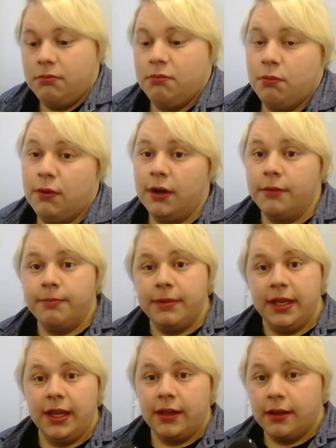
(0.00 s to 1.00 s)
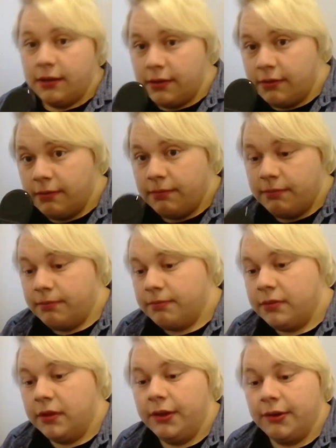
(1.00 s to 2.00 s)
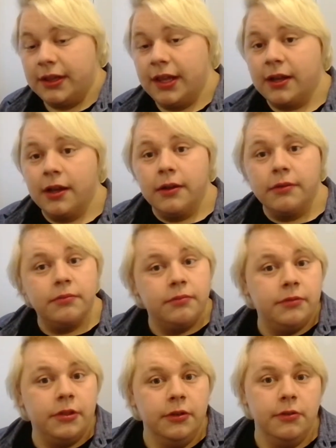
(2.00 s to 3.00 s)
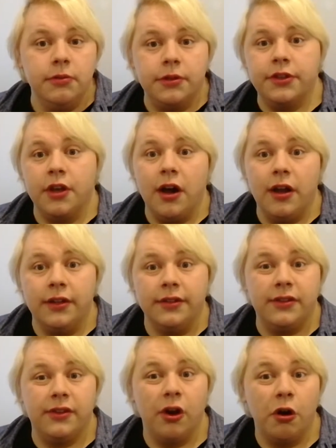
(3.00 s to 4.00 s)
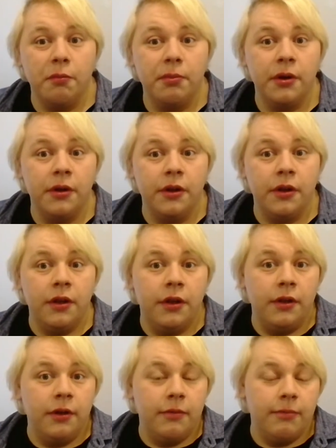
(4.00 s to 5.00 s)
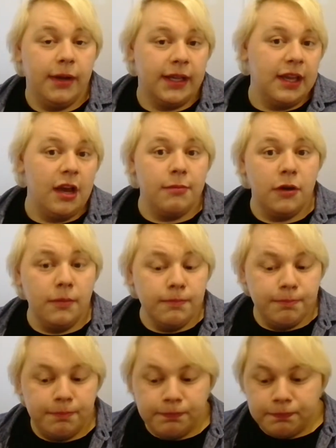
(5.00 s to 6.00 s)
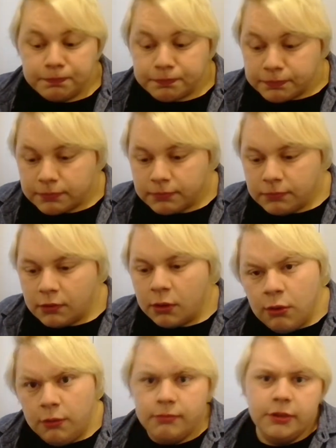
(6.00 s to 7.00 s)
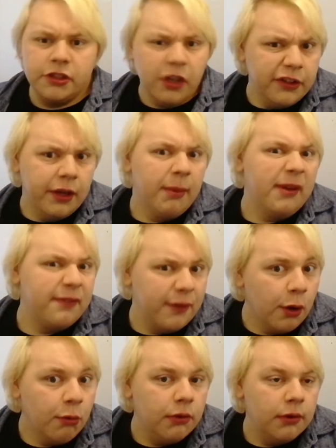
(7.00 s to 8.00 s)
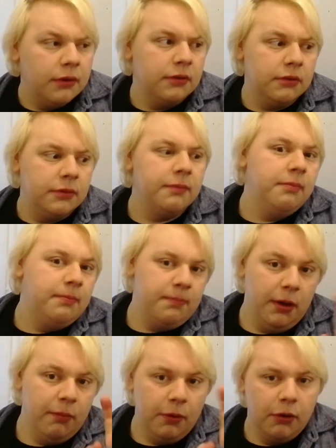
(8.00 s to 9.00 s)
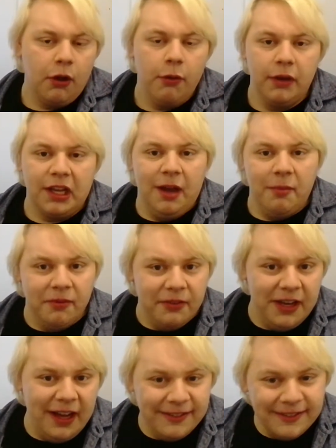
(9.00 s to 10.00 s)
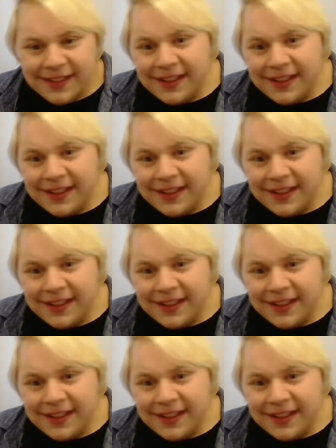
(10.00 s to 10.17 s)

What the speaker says: One being the little clicker to start and stop my camera. Or should I say my phone, but we'll go with camera for now.